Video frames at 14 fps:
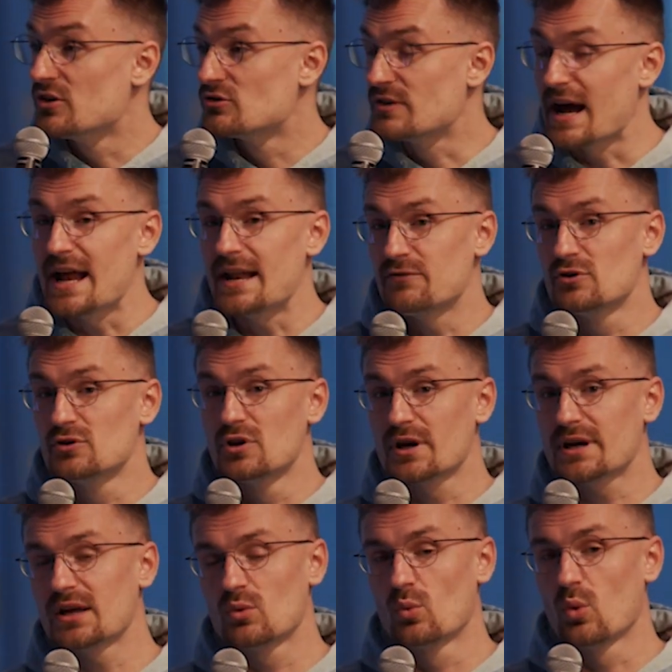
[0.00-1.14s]
right? If you look
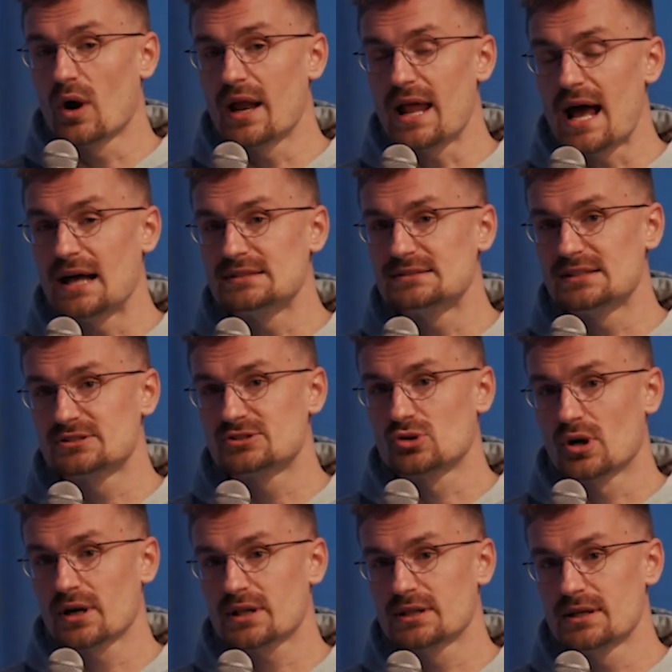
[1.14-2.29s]
at what has
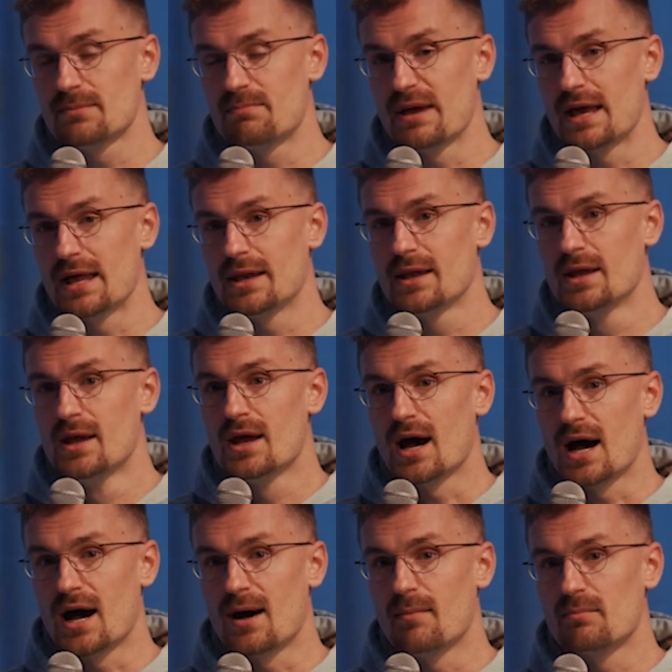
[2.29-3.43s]
historically been,
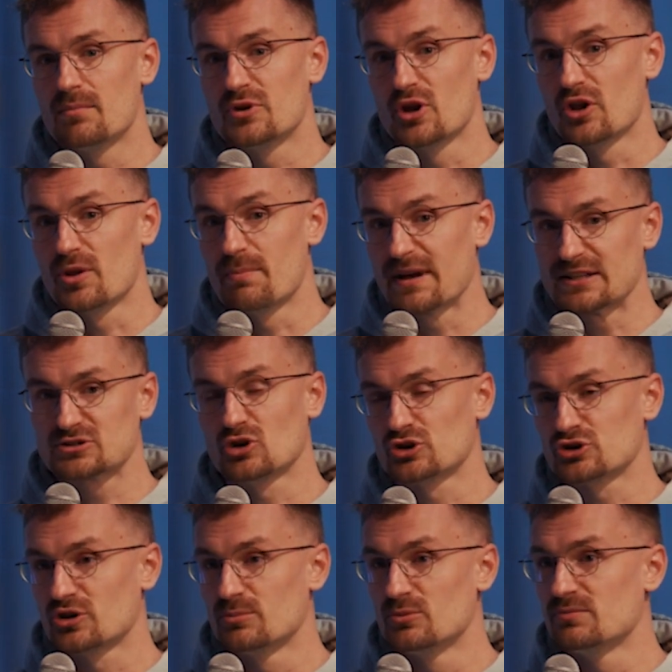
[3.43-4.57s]
the biggest
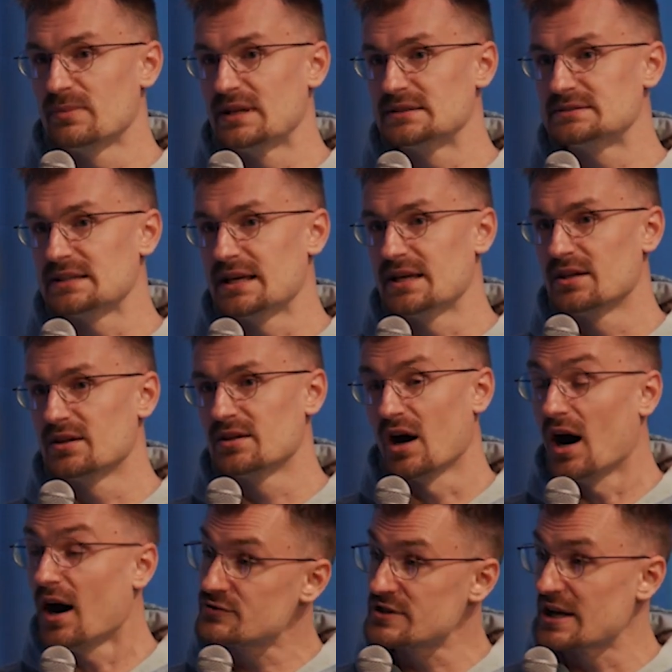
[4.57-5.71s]
cultural movements in the
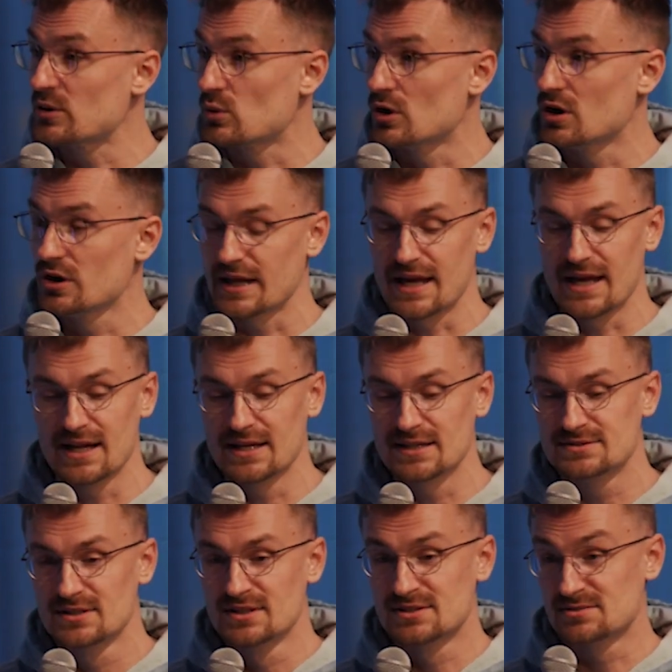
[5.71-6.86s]
off-chain world, it
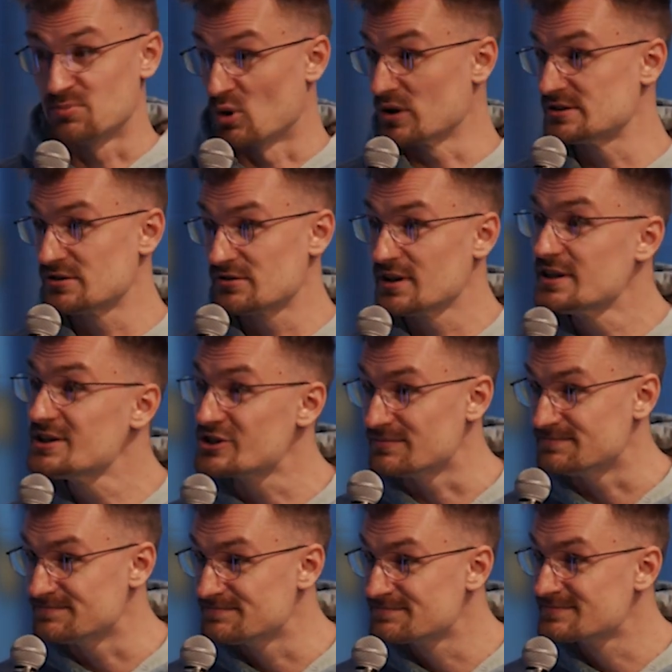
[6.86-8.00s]
is sports and religion.
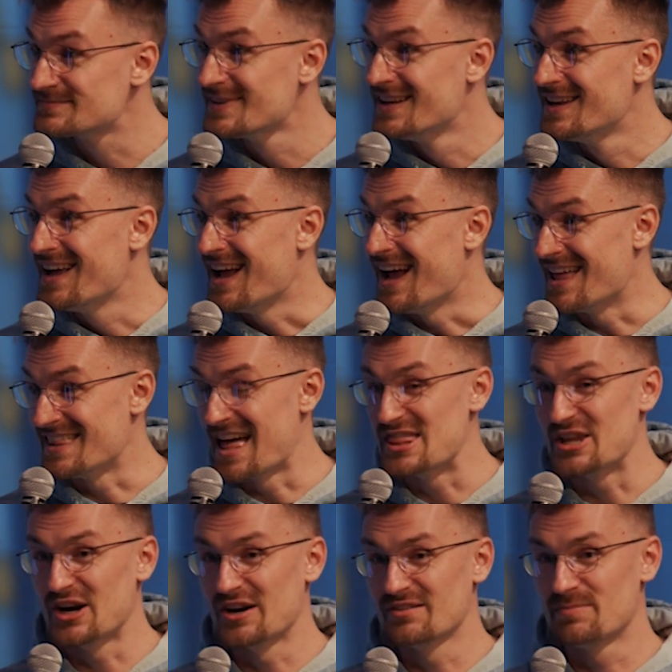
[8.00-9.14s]
And then
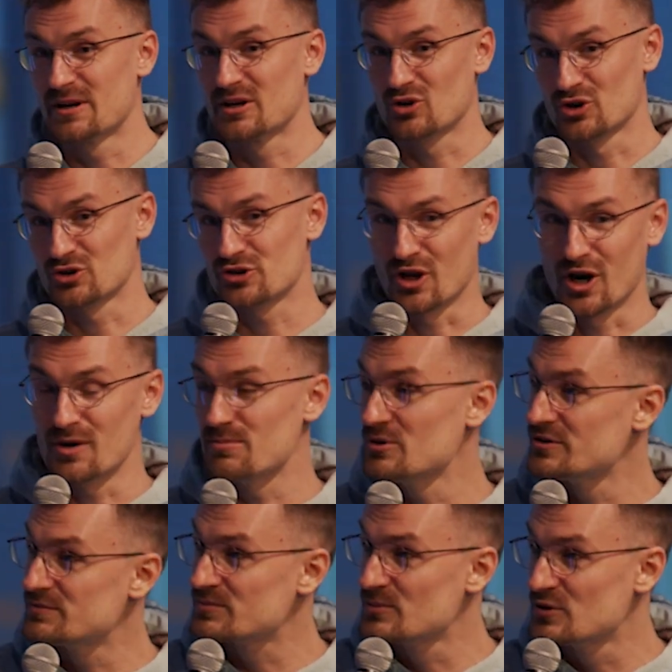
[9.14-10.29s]
there have been cultural art
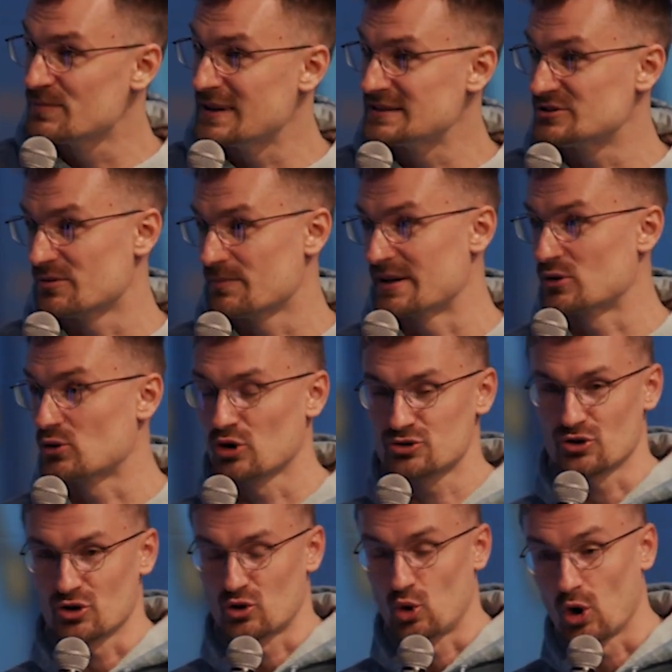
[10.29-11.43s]
movements, there have been
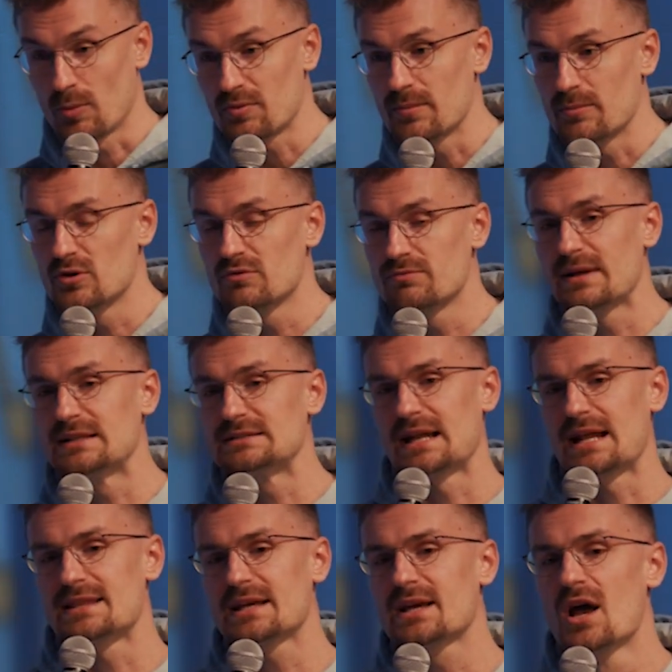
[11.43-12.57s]
cultural corporate movements. And I
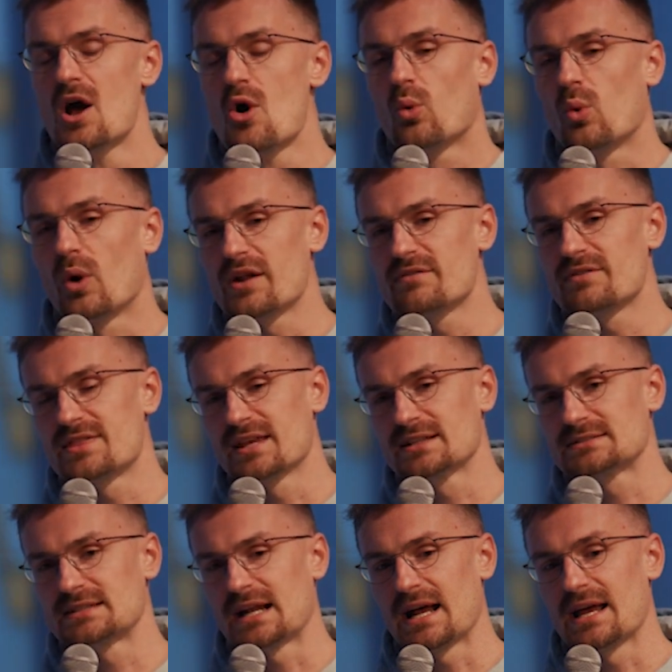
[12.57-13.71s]
think one of the things
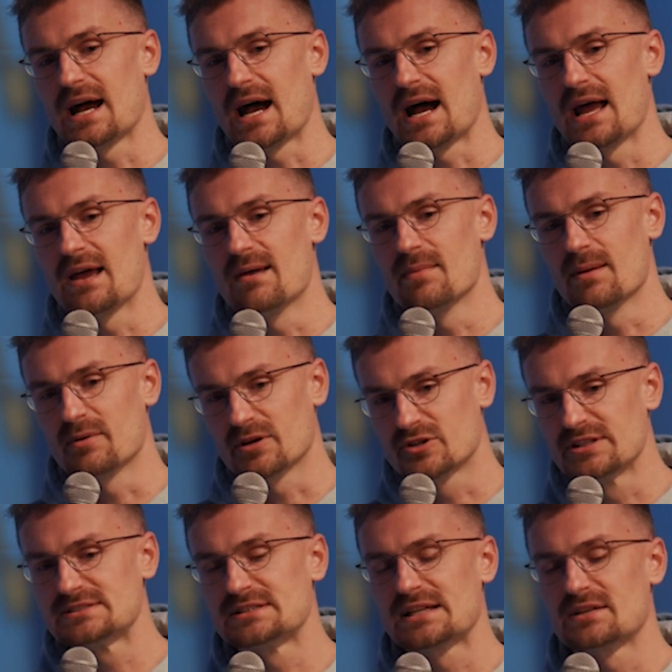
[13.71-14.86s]
that I am
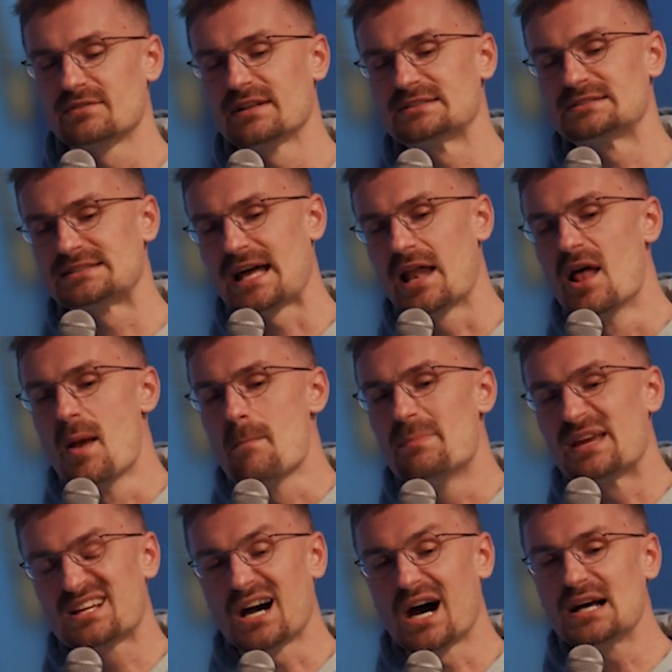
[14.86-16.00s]
increasingly convinced is that
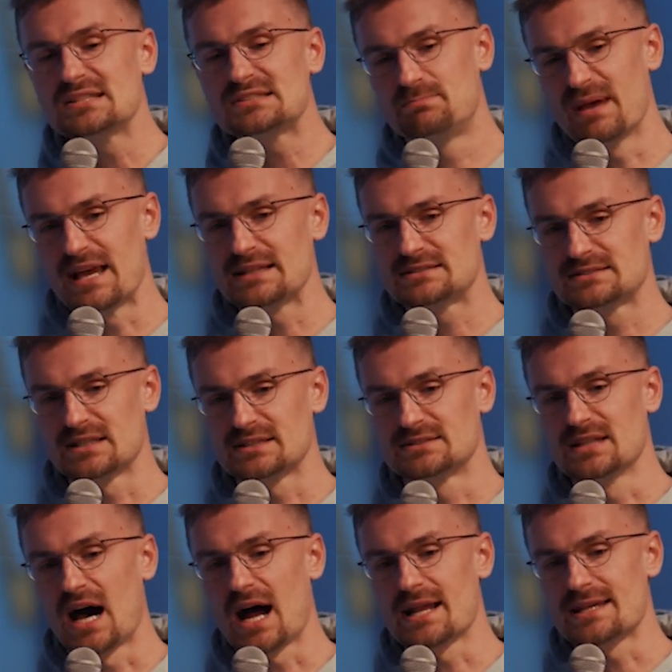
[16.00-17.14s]
because Base does
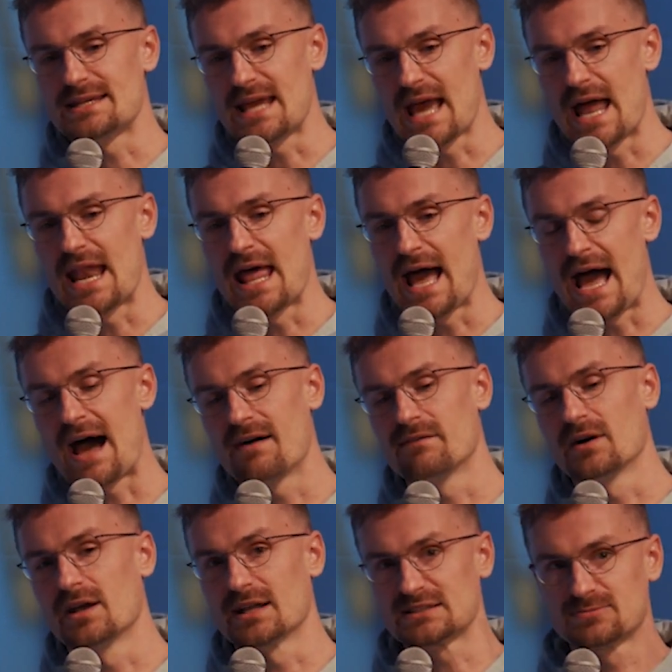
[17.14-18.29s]
not yet have
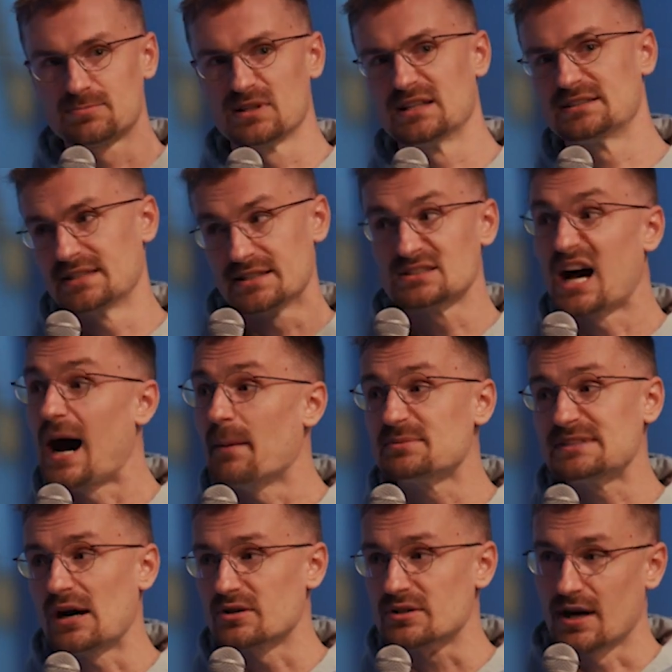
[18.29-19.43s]
an explicit
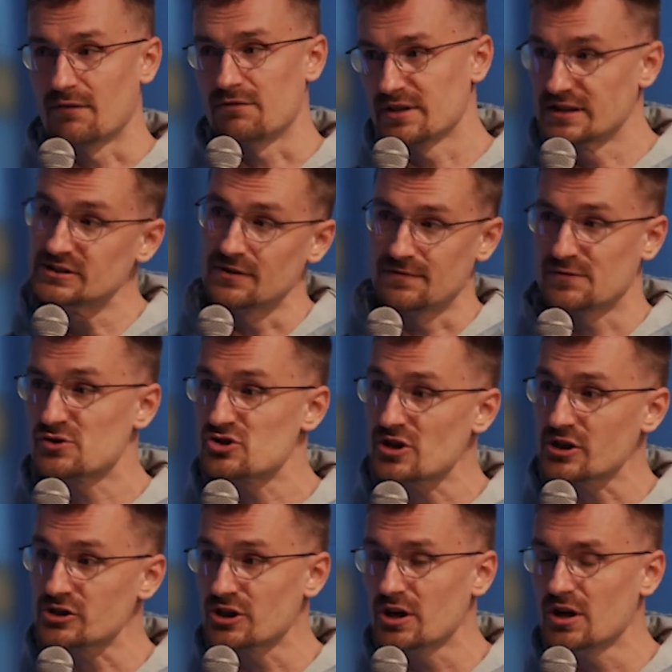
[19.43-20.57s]
top-down governance
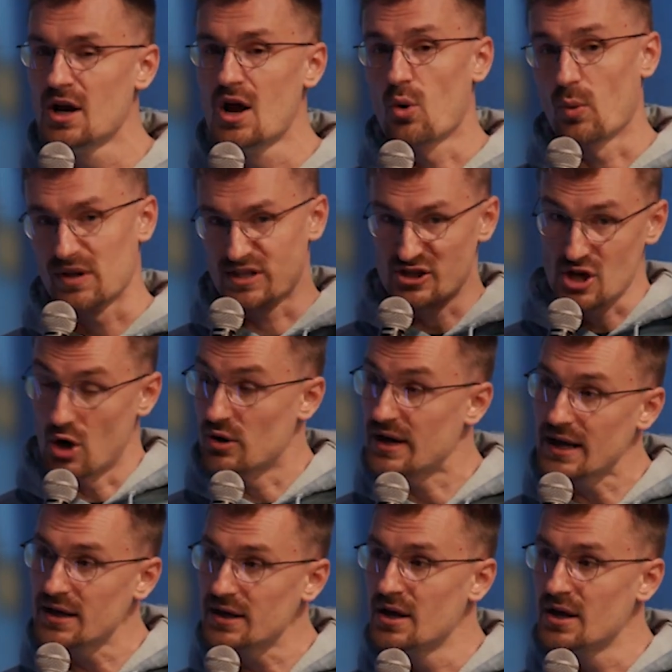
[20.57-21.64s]
infrastructure with a token,